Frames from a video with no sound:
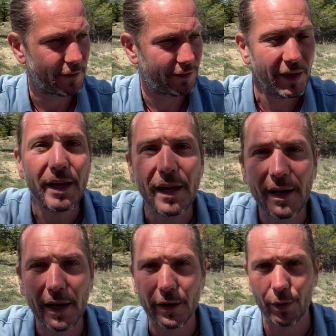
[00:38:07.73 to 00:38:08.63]
thinking
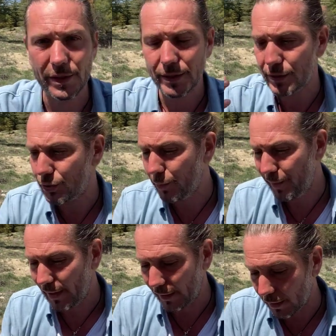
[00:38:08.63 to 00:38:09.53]
like crazy,
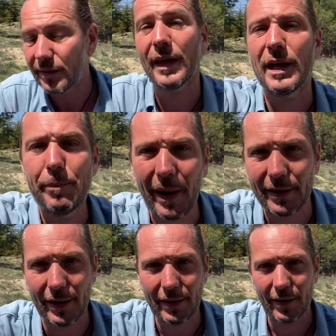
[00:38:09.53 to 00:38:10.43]
stupid, like take it
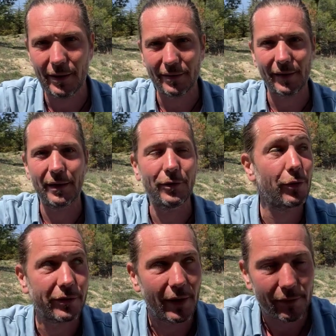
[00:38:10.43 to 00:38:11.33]
back inside
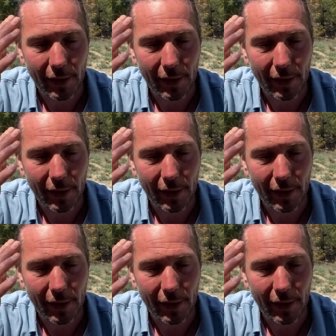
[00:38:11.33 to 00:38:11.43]
yourself,